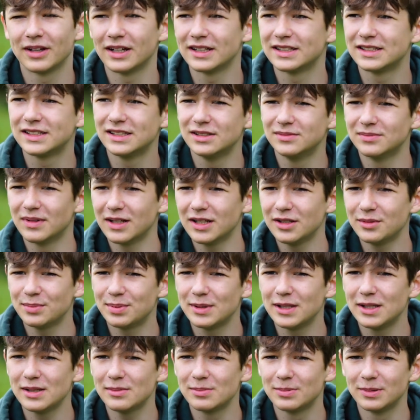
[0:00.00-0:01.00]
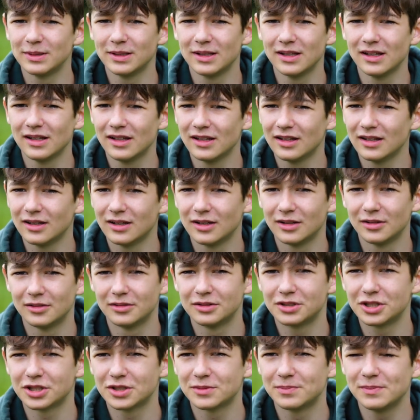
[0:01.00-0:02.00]
see many people
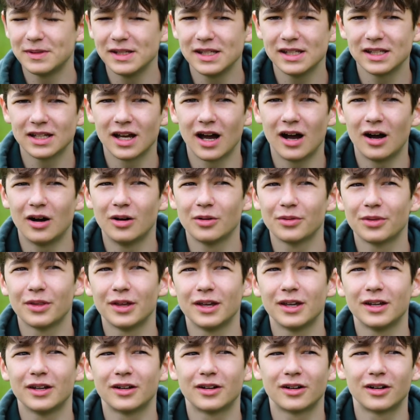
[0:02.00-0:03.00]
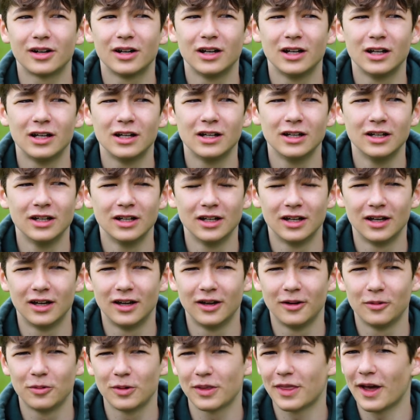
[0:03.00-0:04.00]
just being out there
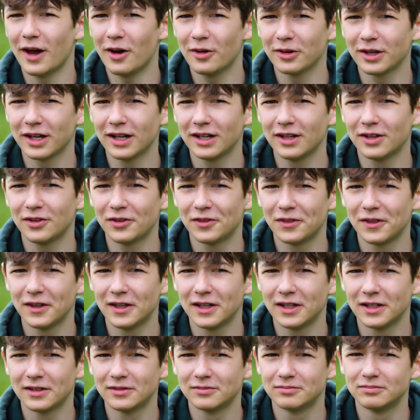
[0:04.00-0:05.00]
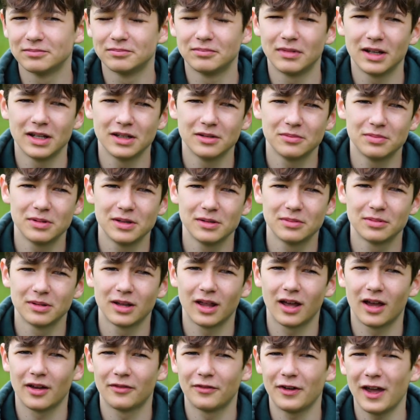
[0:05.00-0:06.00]
without anything. Many
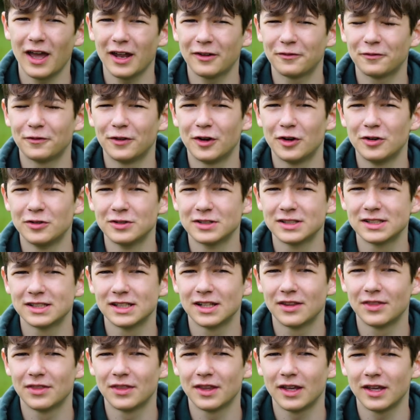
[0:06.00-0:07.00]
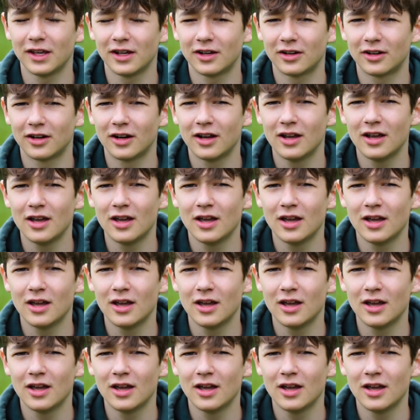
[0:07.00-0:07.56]
people have headphones in there.